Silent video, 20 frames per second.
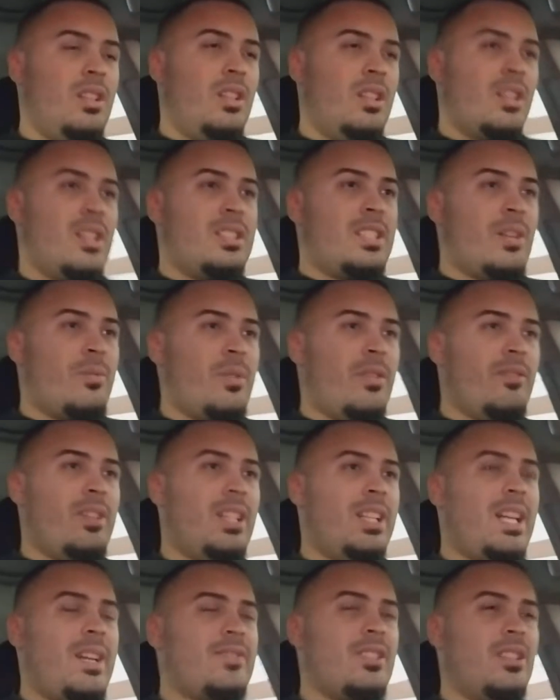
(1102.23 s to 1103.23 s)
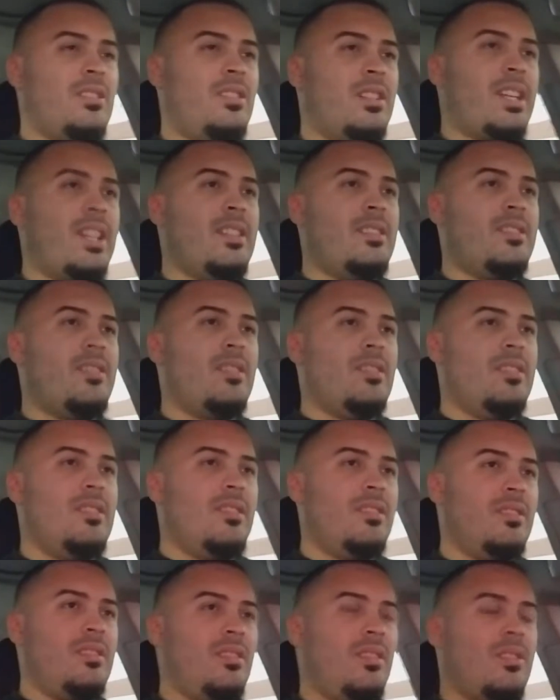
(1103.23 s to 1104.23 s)
Because like we really have to look
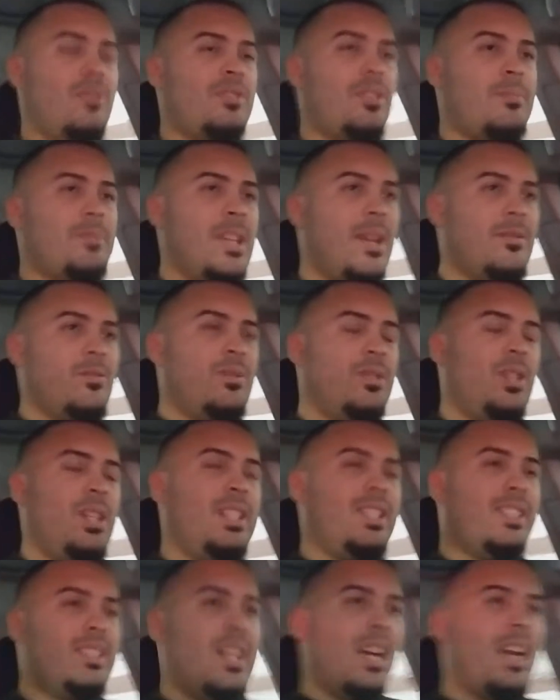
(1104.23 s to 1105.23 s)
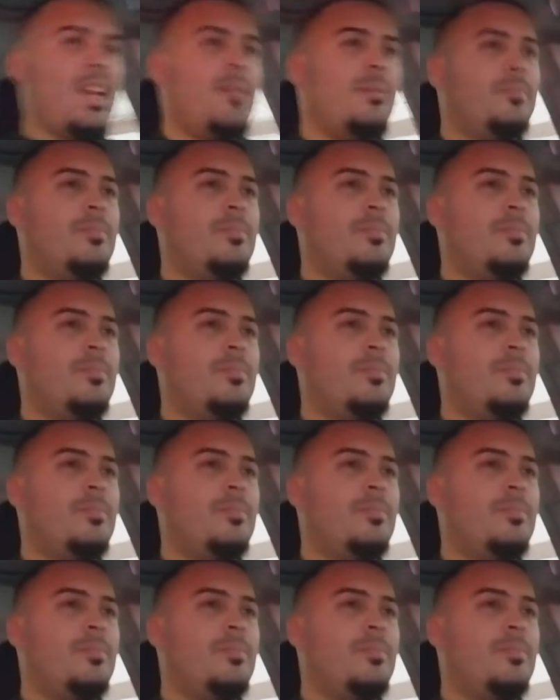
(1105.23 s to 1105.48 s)
into sometimes when you eat a die.